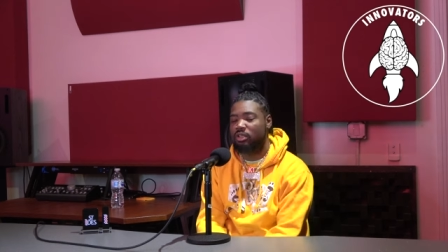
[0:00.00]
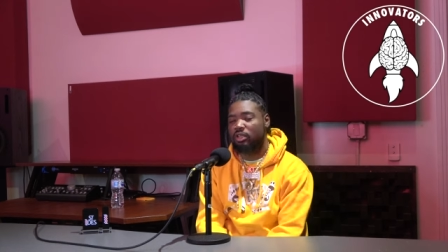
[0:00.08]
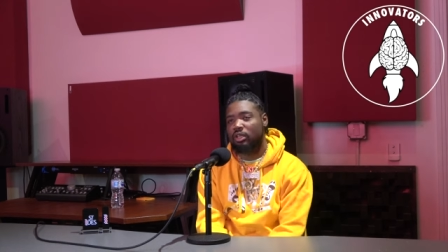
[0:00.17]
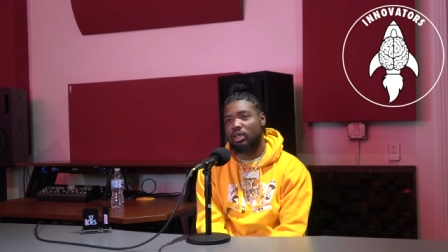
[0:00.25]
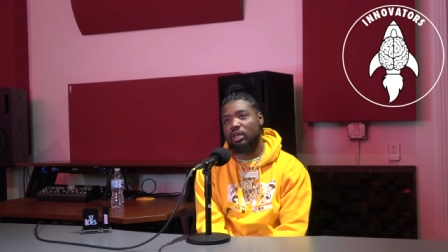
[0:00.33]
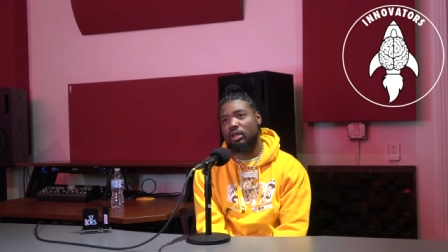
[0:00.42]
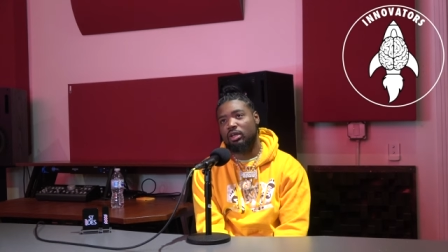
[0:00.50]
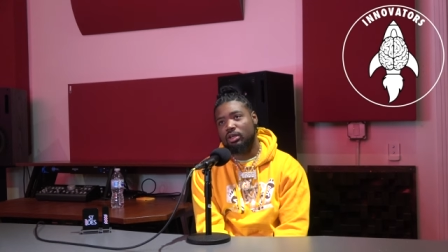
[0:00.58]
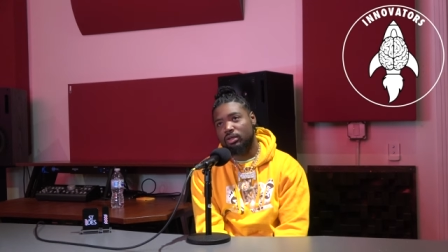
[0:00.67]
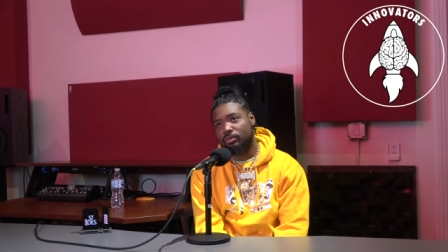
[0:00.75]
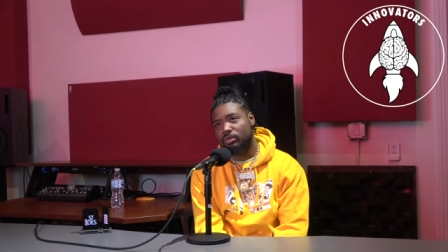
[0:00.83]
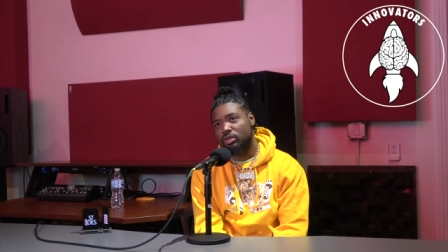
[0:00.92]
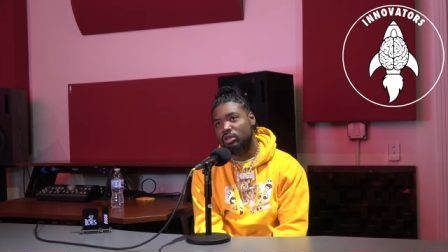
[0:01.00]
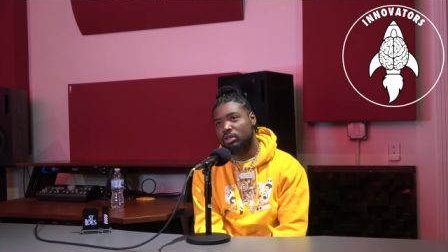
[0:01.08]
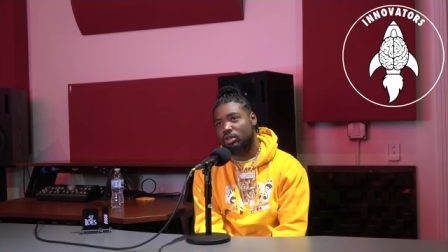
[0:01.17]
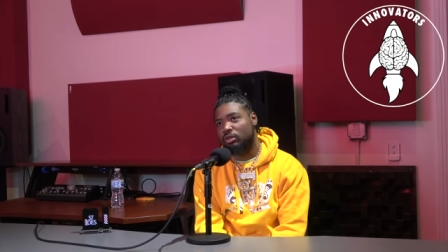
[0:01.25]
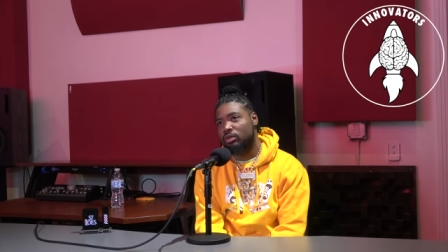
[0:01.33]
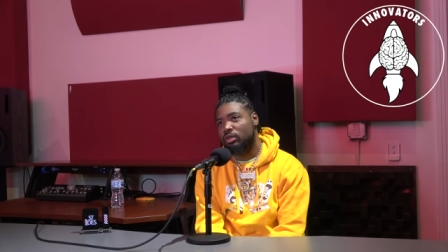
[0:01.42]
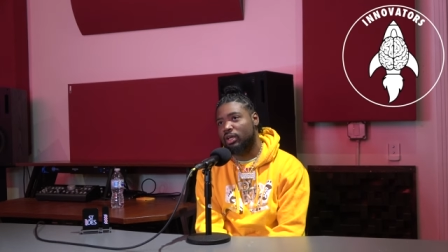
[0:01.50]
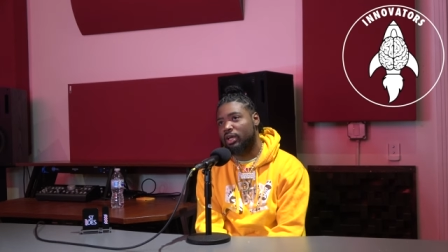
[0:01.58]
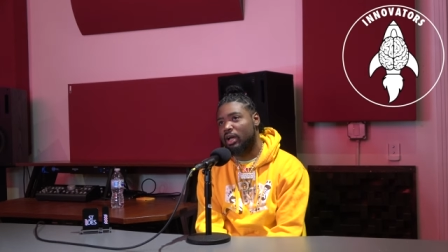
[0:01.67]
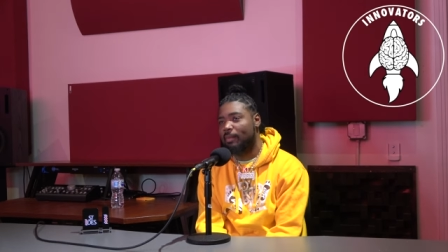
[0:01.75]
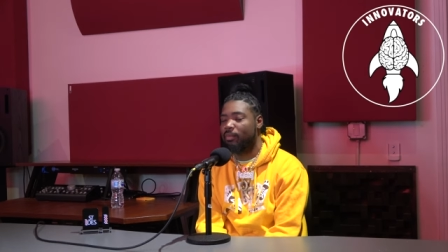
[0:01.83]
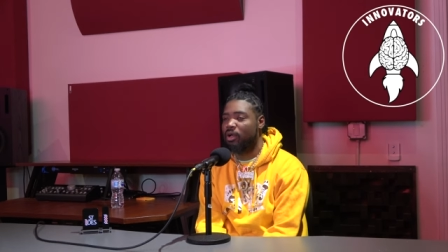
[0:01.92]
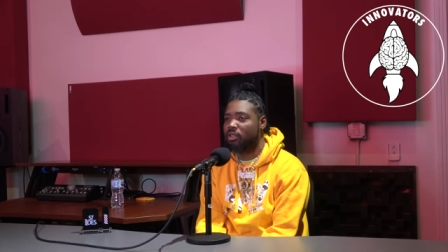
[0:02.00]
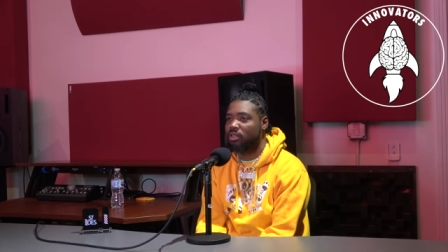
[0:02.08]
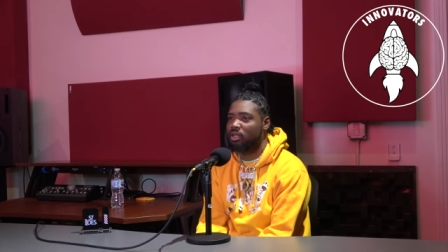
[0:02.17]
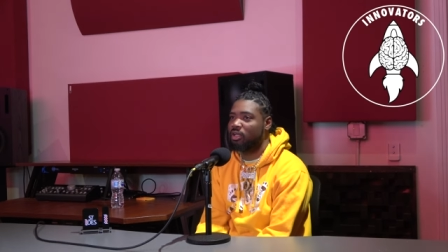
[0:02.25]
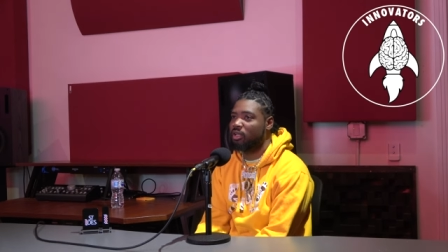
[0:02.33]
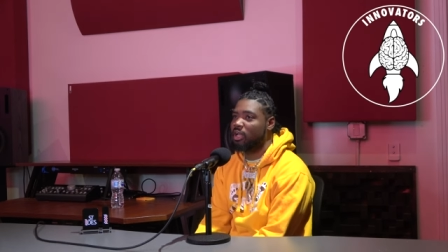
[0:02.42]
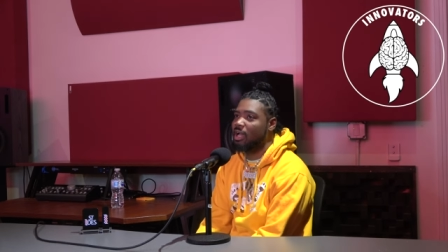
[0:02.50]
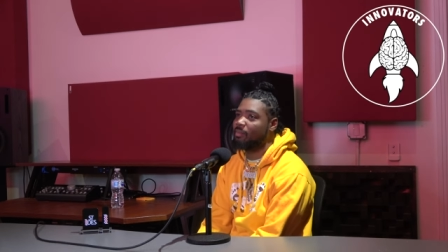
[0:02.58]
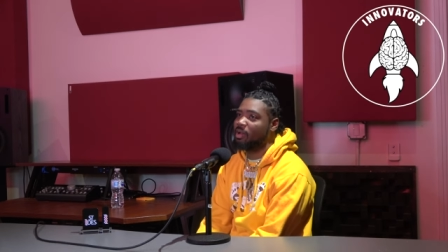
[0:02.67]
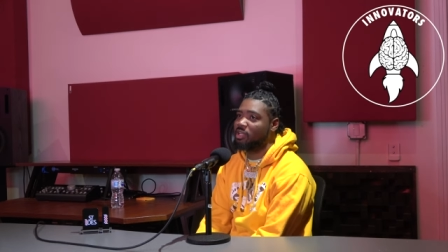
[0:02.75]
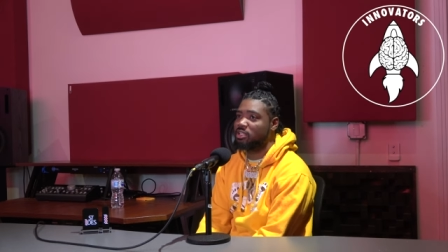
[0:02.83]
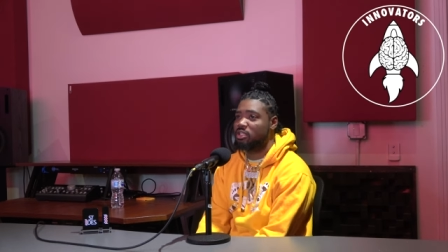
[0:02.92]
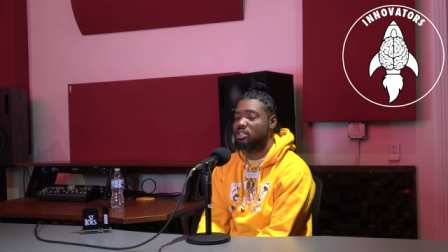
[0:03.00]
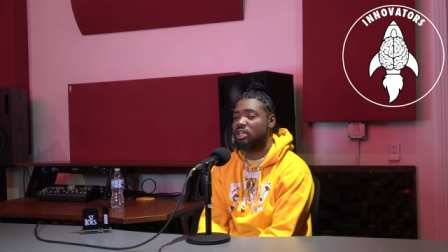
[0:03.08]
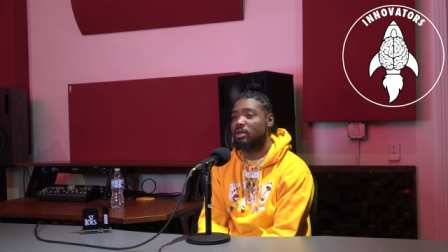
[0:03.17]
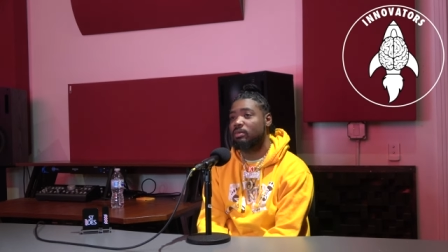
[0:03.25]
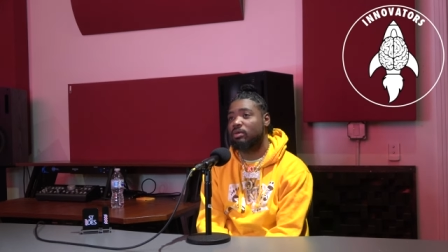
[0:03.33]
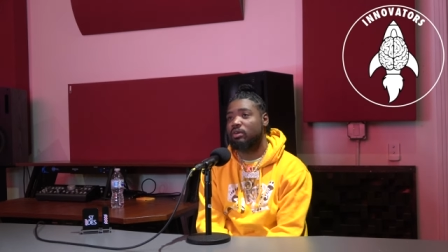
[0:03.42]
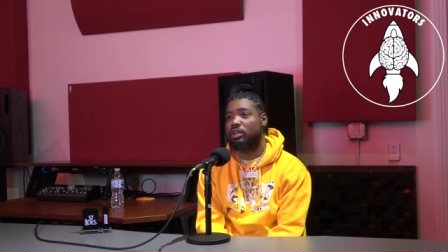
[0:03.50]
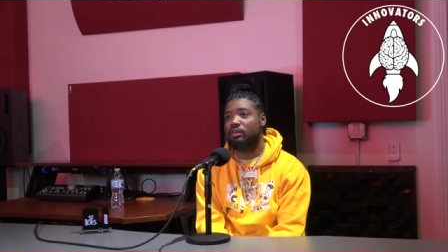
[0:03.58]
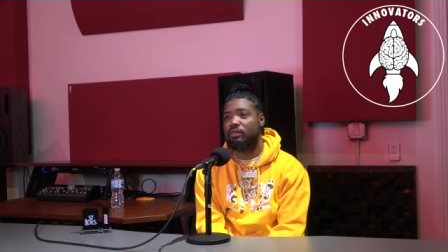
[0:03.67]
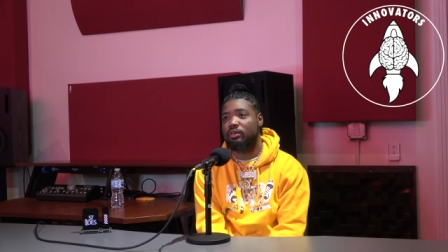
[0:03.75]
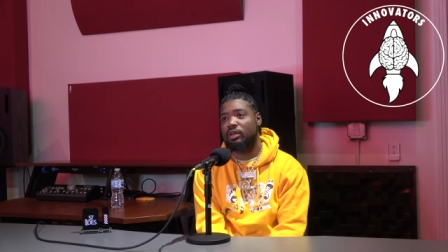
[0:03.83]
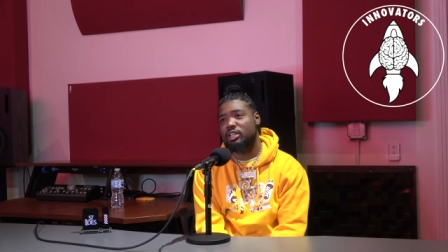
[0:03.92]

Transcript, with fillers: Yeah. And um, you know, like I brought uh, God Body to the table, whatever.